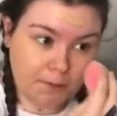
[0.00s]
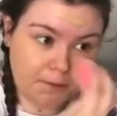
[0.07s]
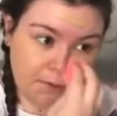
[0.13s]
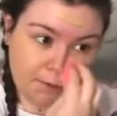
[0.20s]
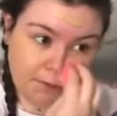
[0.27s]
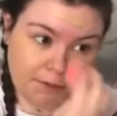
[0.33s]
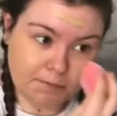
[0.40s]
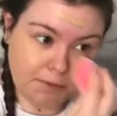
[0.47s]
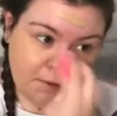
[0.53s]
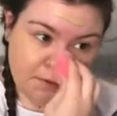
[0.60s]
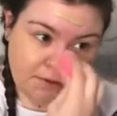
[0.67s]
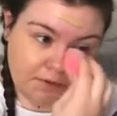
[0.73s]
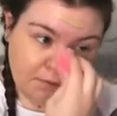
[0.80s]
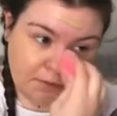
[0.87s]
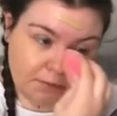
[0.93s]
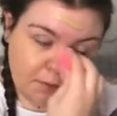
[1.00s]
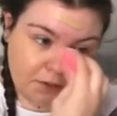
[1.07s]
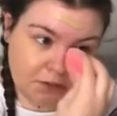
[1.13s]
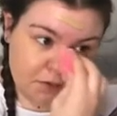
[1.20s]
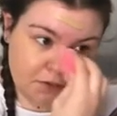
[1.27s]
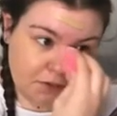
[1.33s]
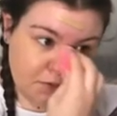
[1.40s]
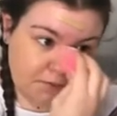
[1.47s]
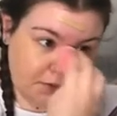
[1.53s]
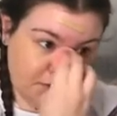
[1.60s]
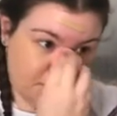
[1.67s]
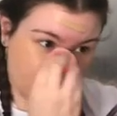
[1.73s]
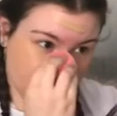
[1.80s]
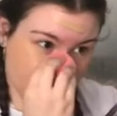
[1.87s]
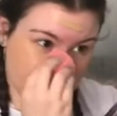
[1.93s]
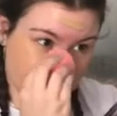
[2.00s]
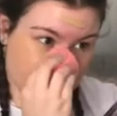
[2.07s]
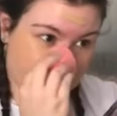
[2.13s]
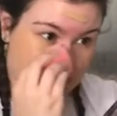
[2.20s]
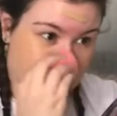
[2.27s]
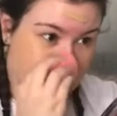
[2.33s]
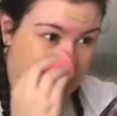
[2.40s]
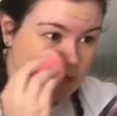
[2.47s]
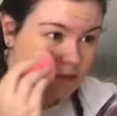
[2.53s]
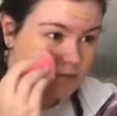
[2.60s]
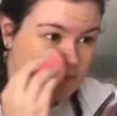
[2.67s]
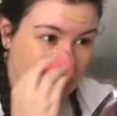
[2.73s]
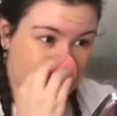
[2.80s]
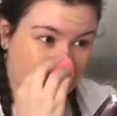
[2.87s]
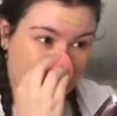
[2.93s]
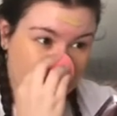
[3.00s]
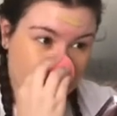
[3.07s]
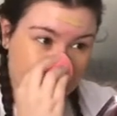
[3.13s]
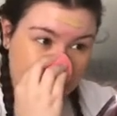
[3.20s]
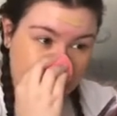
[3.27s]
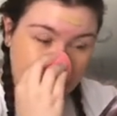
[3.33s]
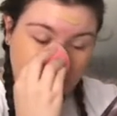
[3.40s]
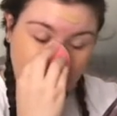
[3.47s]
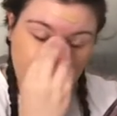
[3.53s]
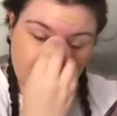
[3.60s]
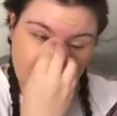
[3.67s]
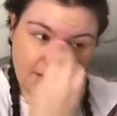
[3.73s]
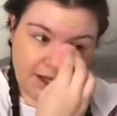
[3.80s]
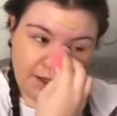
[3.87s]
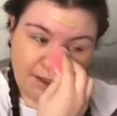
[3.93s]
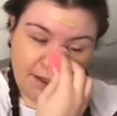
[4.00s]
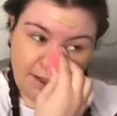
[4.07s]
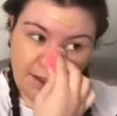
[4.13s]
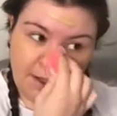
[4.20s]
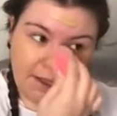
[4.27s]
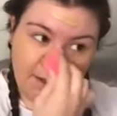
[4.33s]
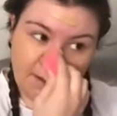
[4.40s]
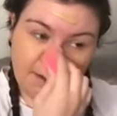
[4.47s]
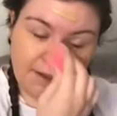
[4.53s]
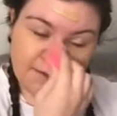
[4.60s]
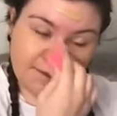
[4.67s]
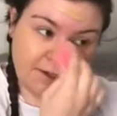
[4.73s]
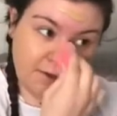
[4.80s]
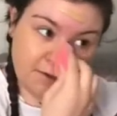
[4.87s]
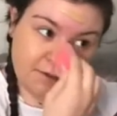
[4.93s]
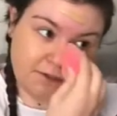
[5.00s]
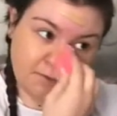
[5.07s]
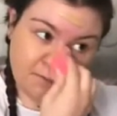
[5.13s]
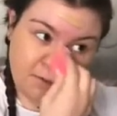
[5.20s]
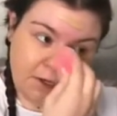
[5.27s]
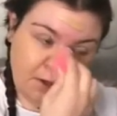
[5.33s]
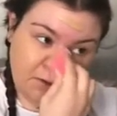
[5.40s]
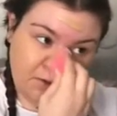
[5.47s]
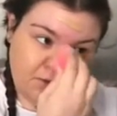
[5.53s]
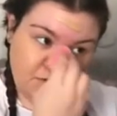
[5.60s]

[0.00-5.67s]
Just because if I put too much on, it seems to go cakey and then it slides off my nose.